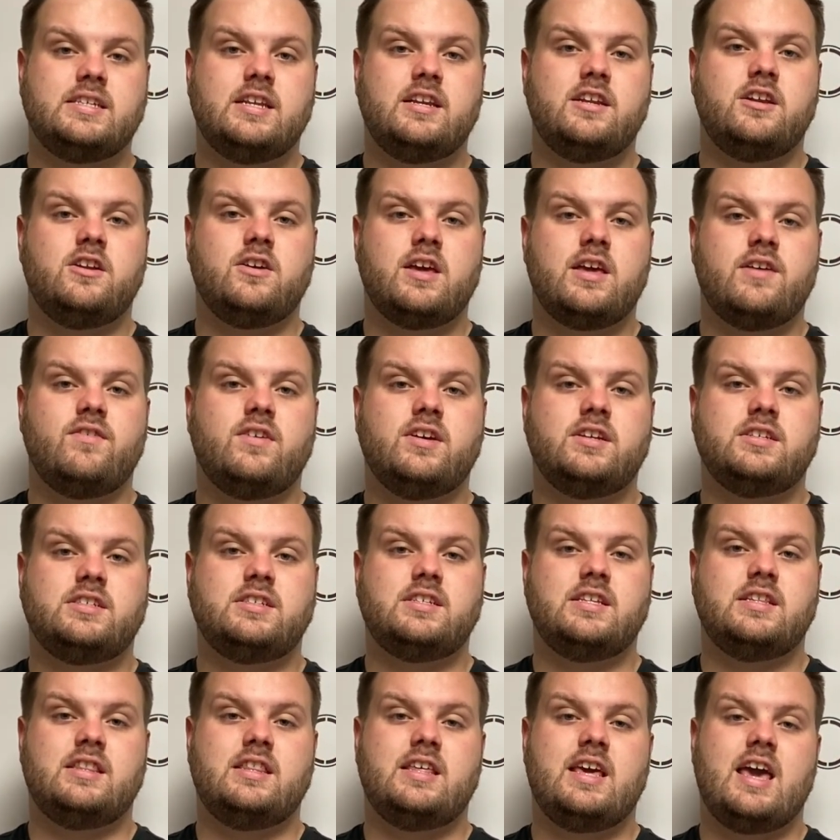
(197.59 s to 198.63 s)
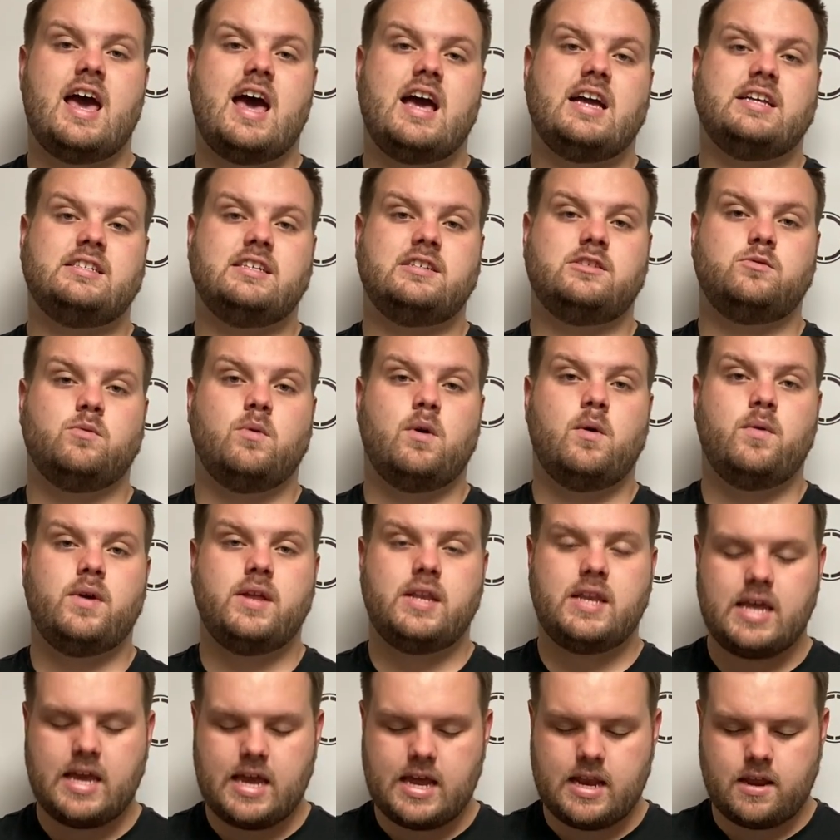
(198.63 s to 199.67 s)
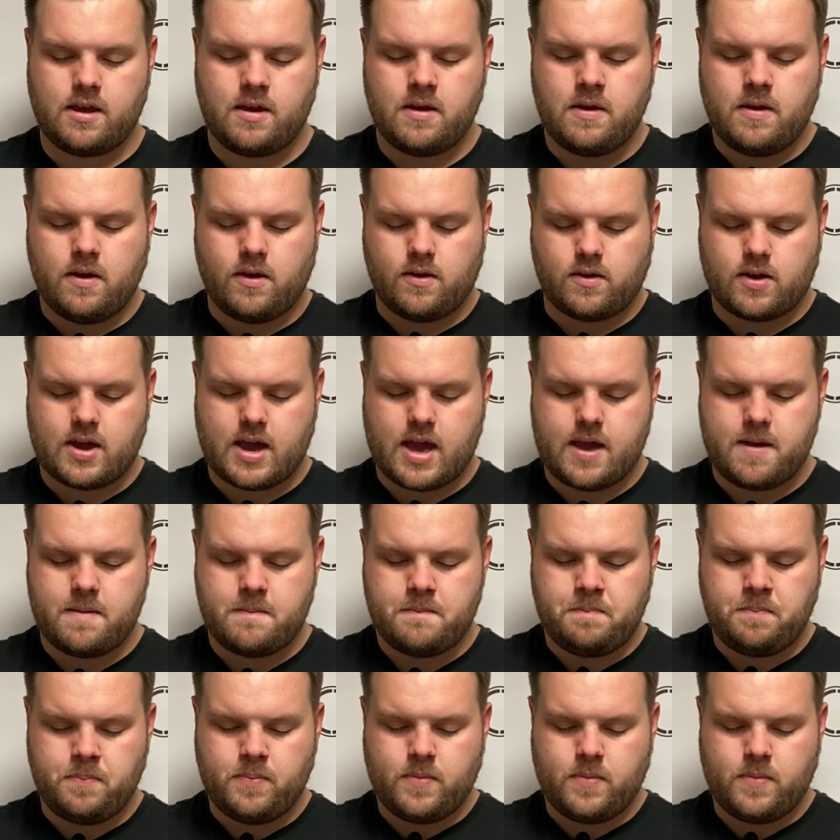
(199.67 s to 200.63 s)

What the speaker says: And it'll give us the access what we need. Okay.